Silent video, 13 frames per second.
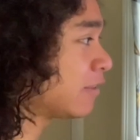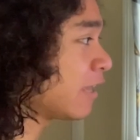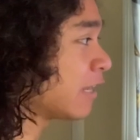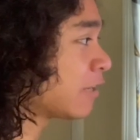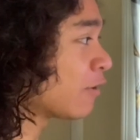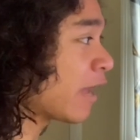
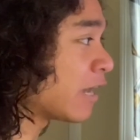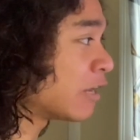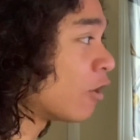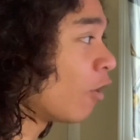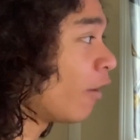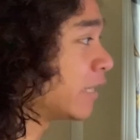then you
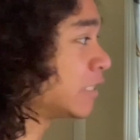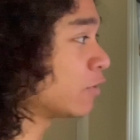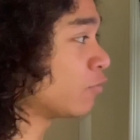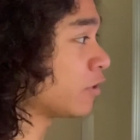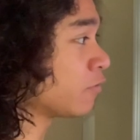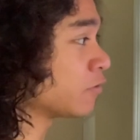had no
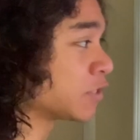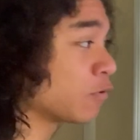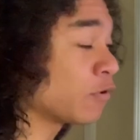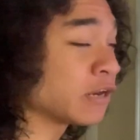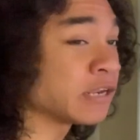idea what you were doing,